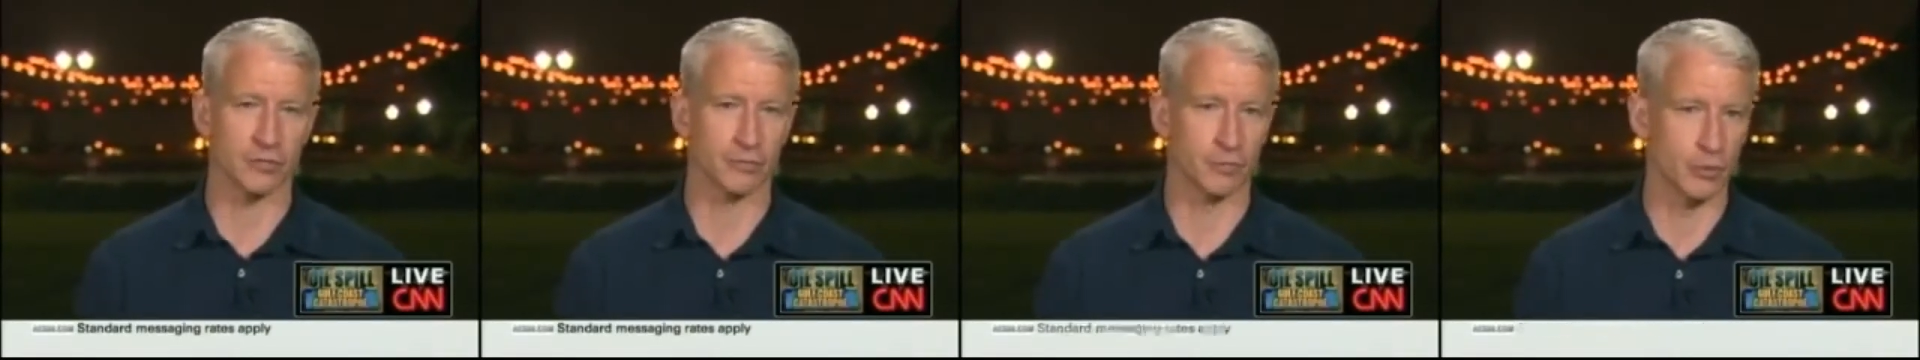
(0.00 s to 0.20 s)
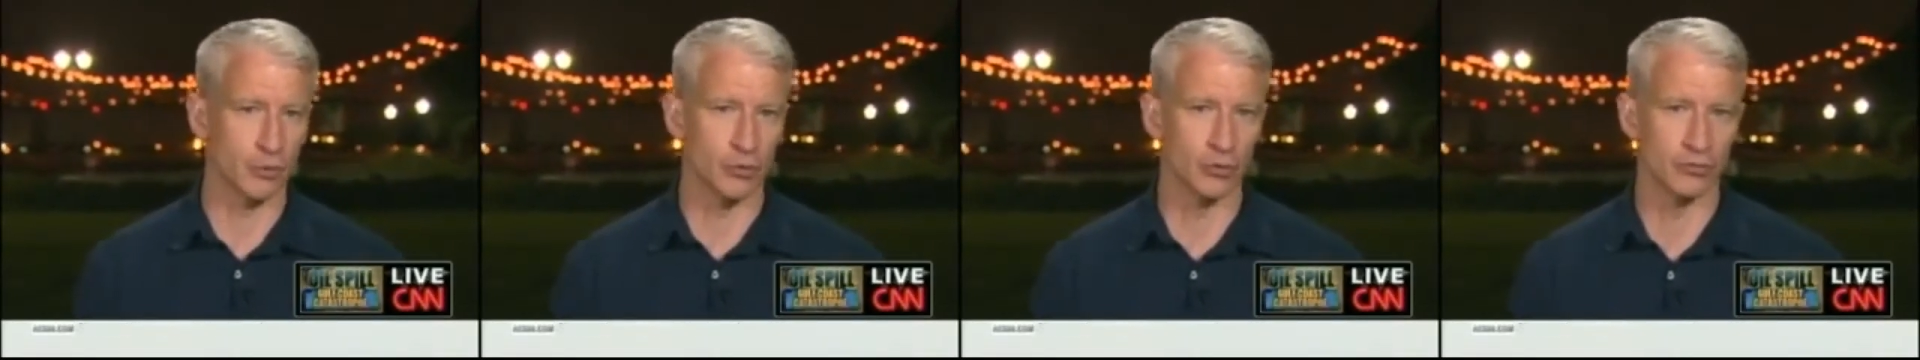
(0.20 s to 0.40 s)

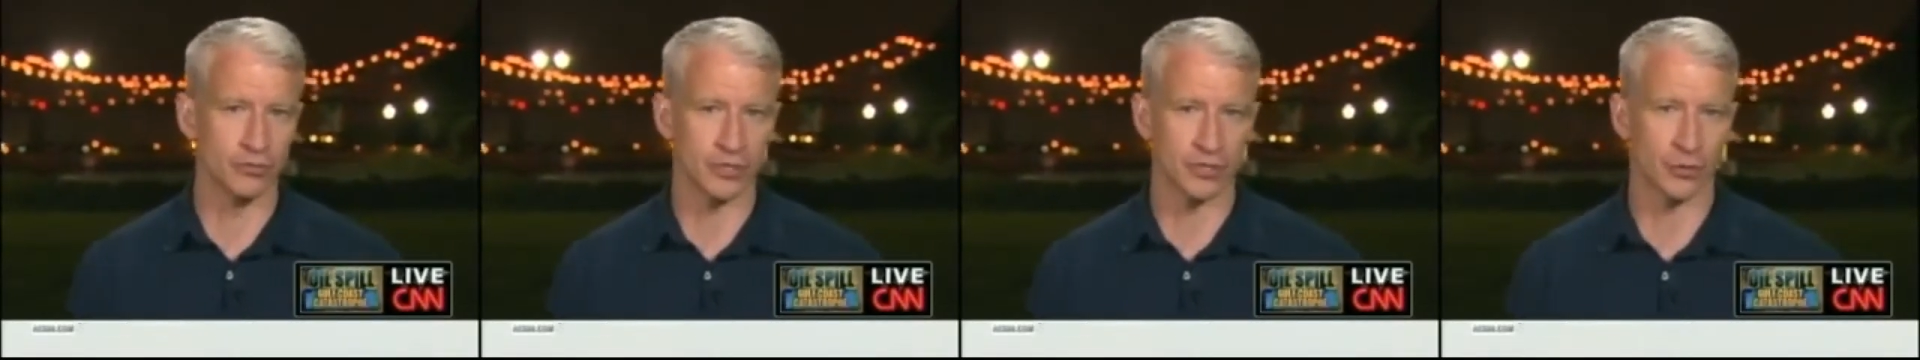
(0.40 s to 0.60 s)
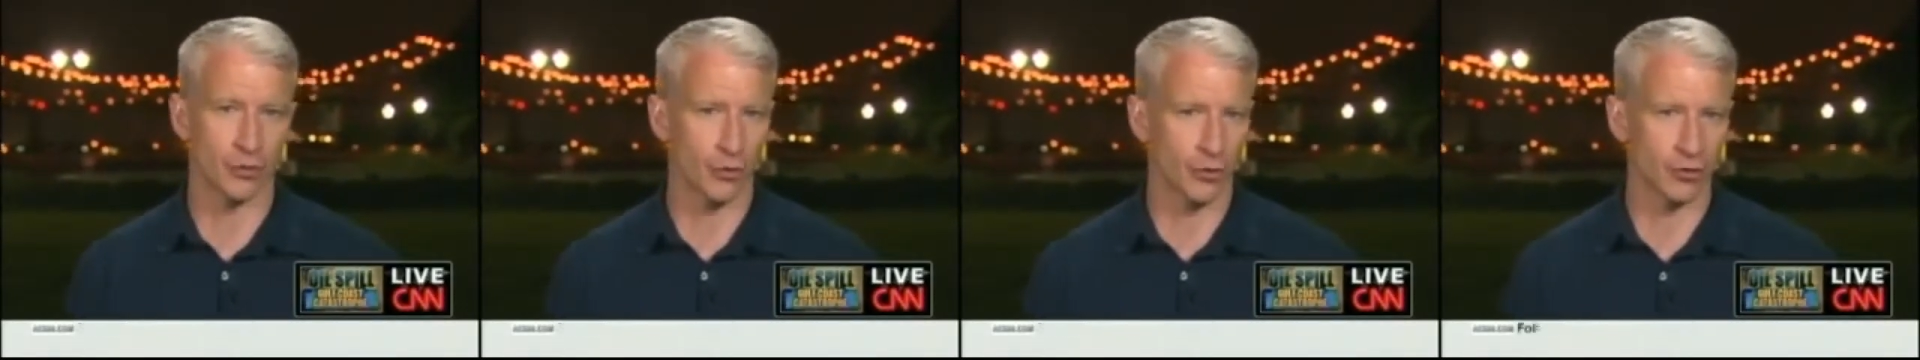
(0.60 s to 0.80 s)
to
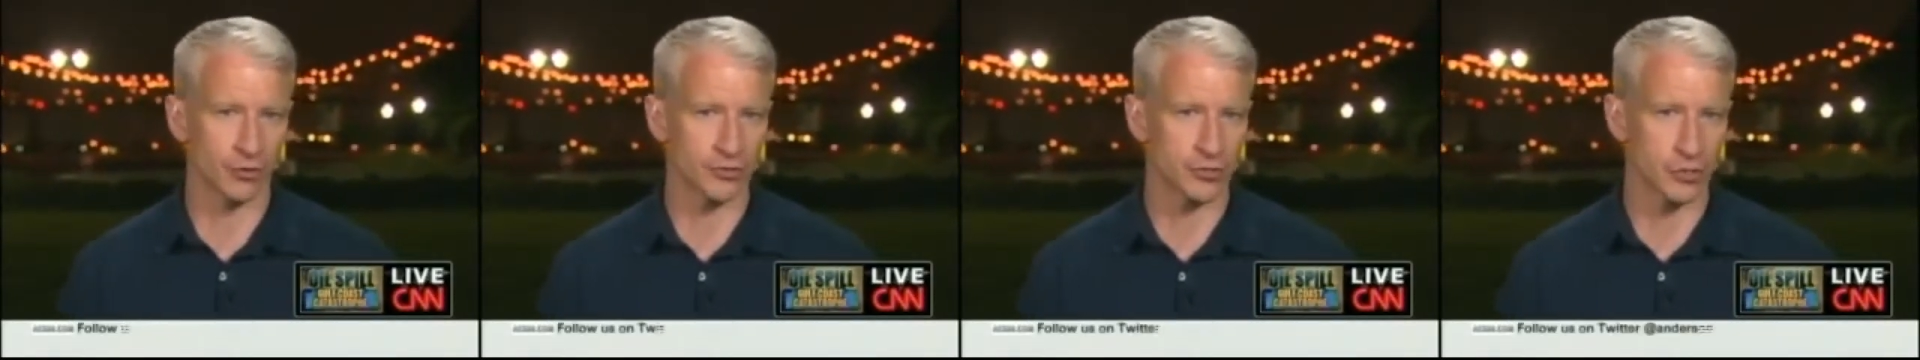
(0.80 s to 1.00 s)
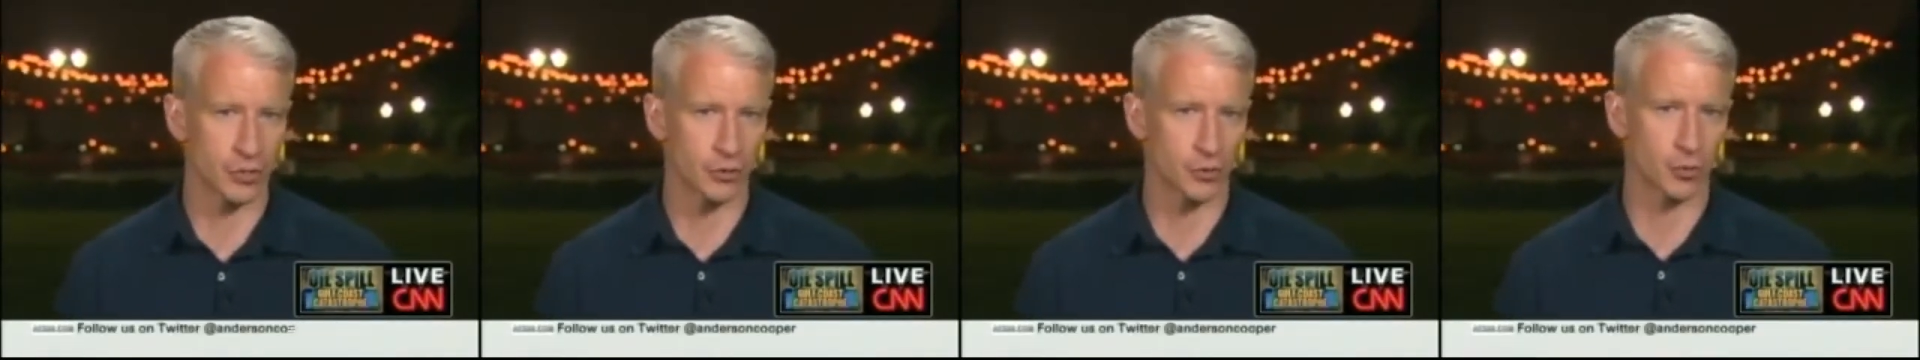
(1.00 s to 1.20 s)
booms and
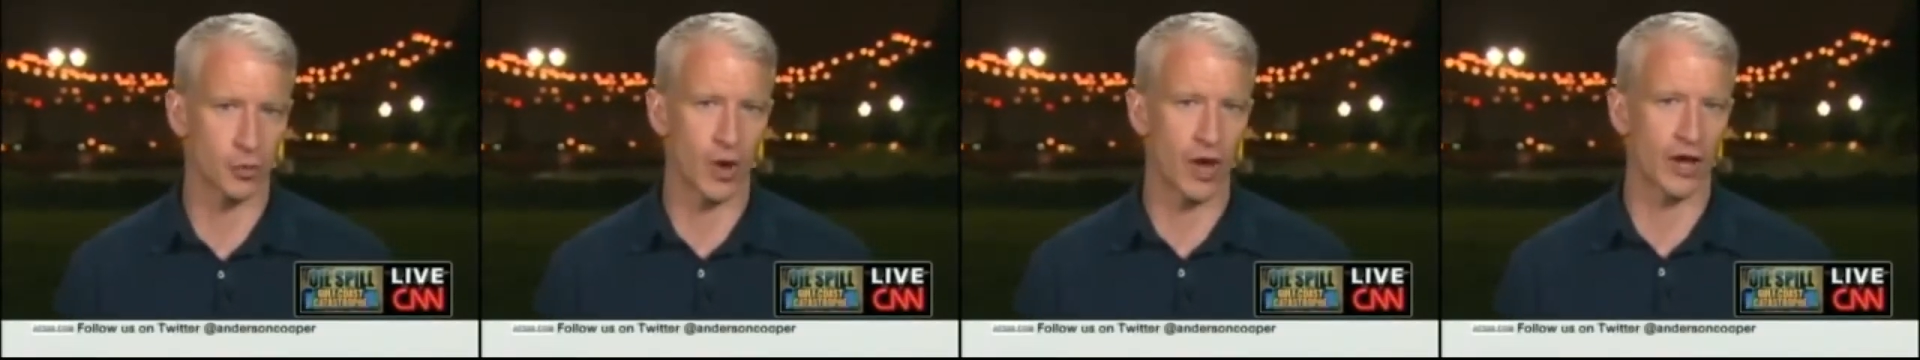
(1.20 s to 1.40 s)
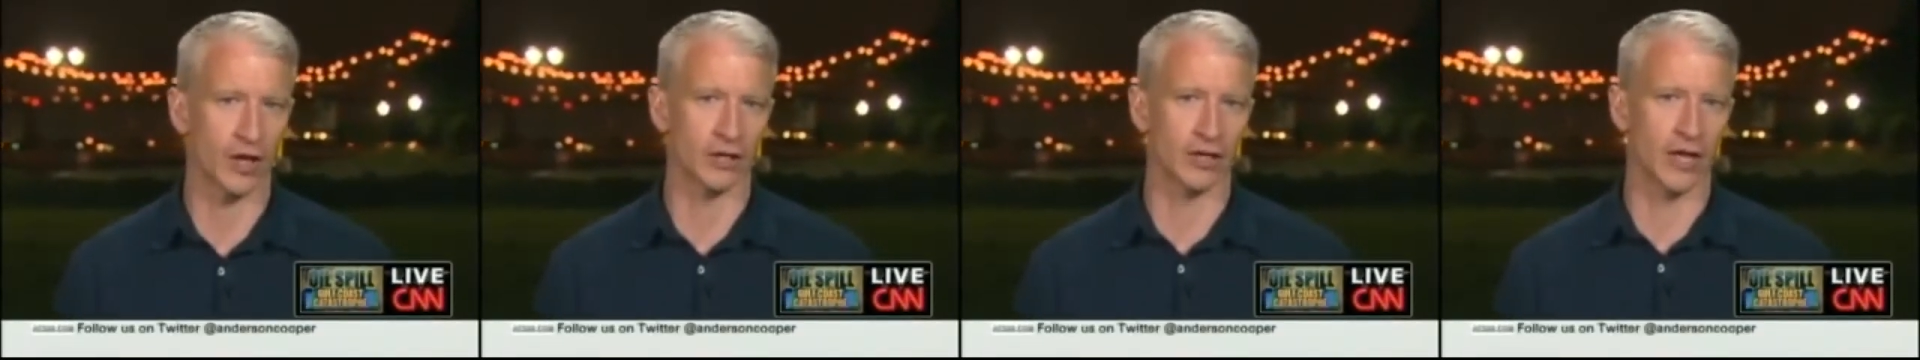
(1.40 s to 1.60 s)

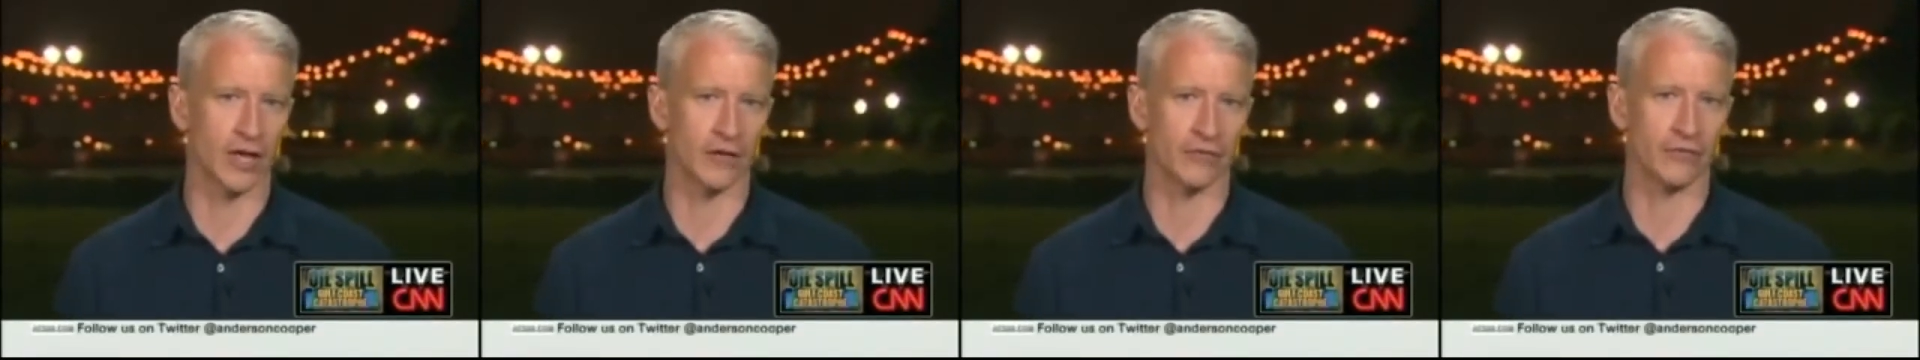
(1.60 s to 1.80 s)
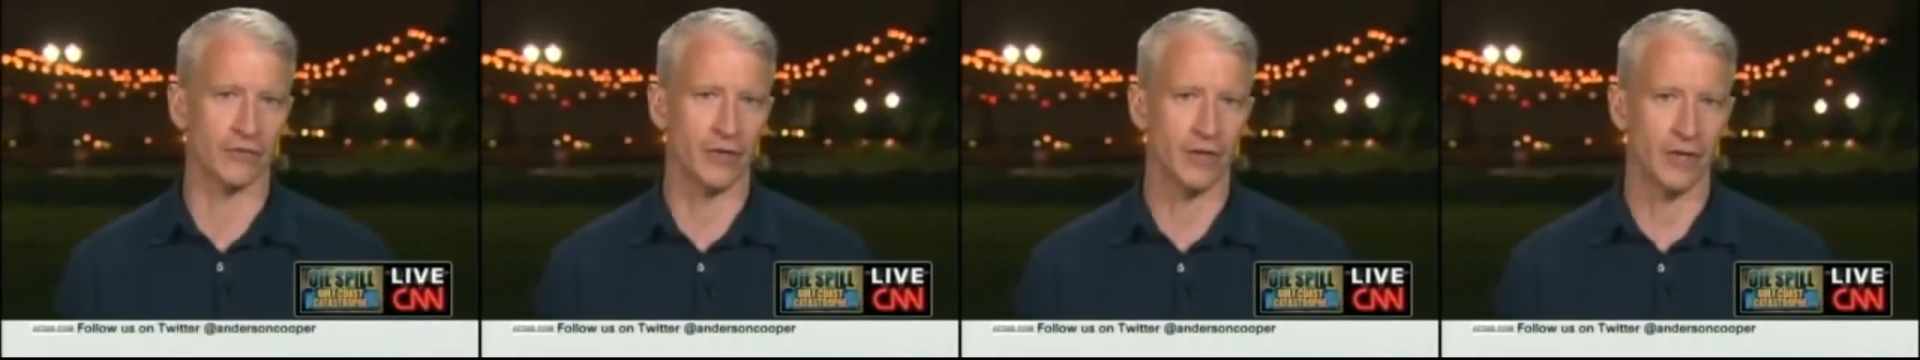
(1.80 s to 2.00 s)
oil-soaked
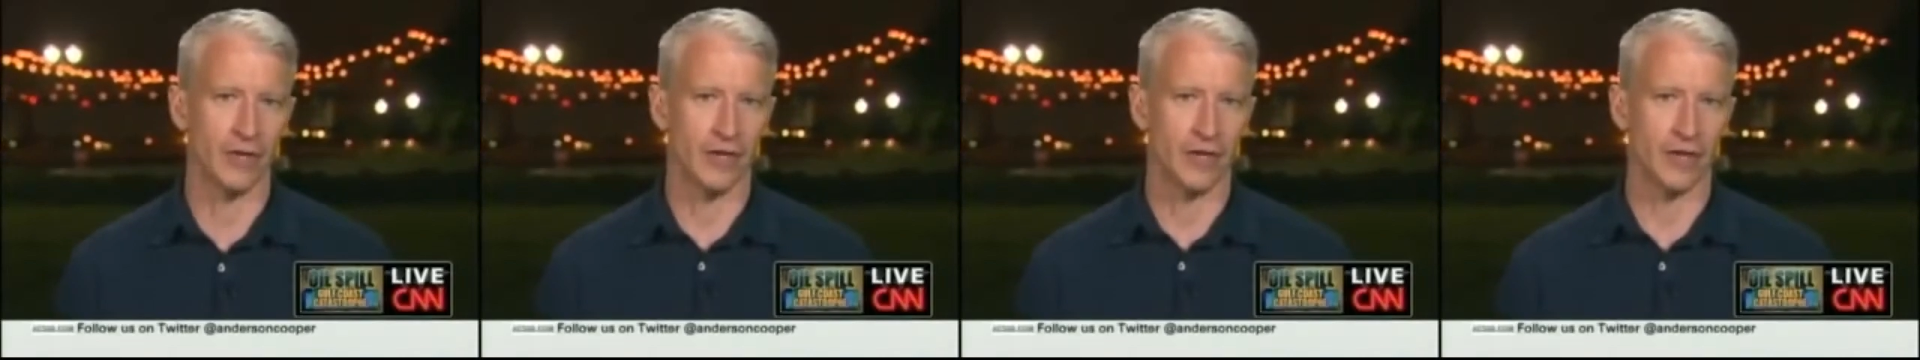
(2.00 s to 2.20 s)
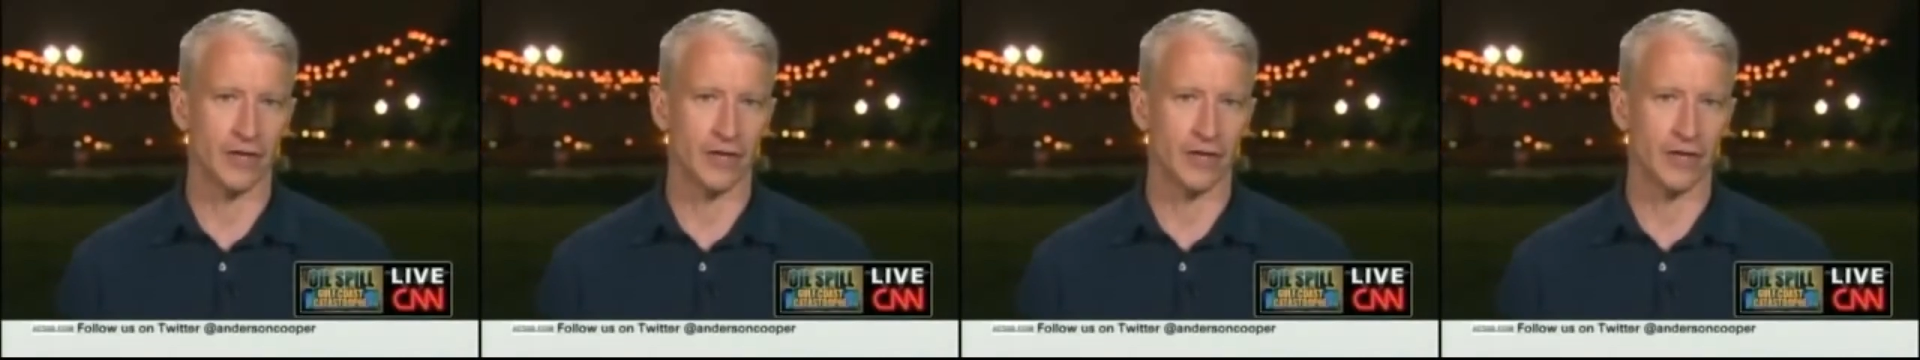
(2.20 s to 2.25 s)
wildlife